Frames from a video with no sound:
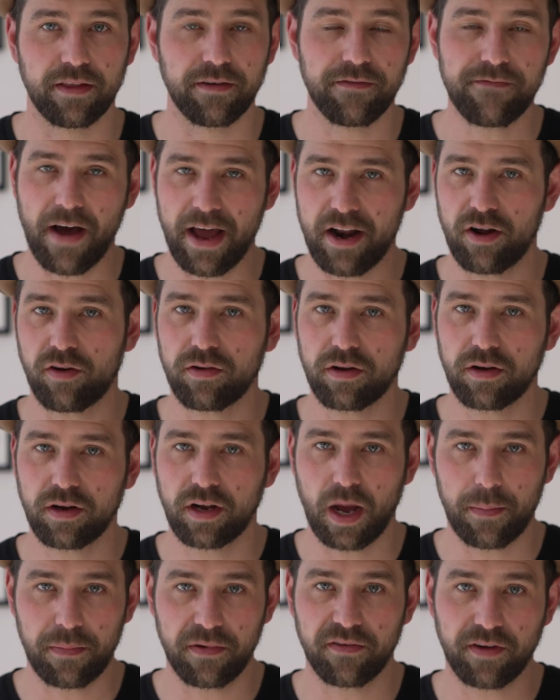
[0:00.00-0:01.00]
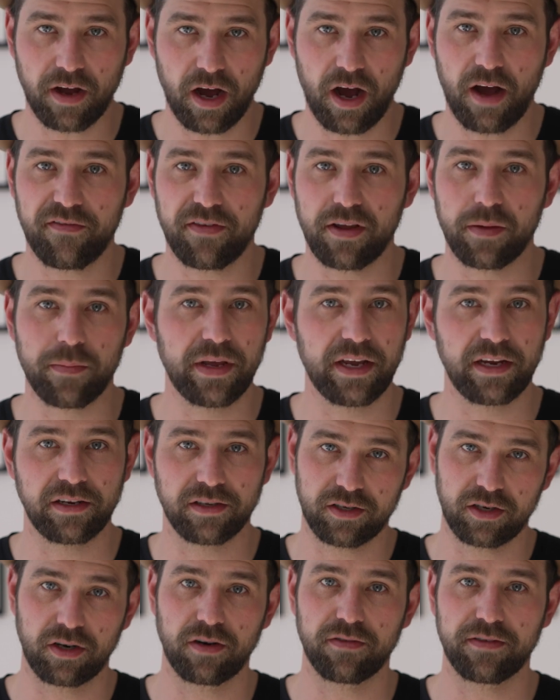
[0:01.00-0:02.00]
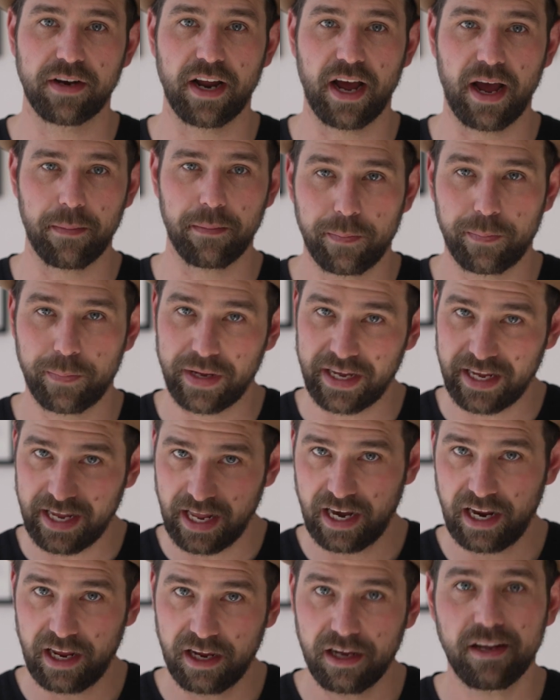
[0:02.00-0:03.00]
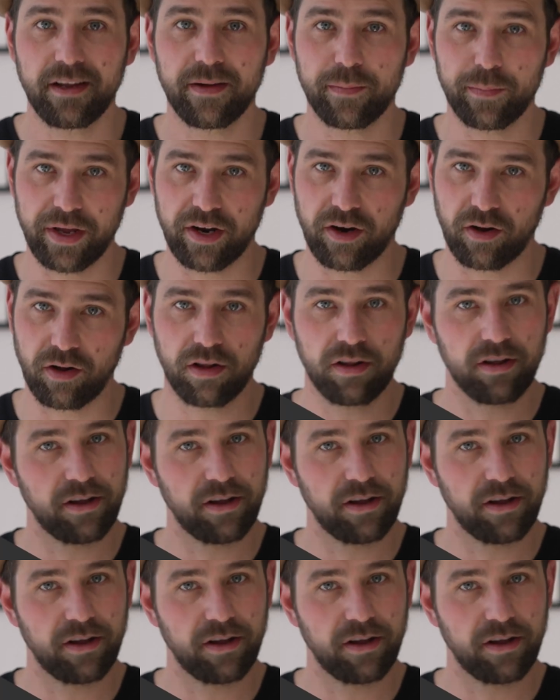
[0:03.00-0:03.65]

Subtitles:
the final cup of coffee being served up, beginning, middle,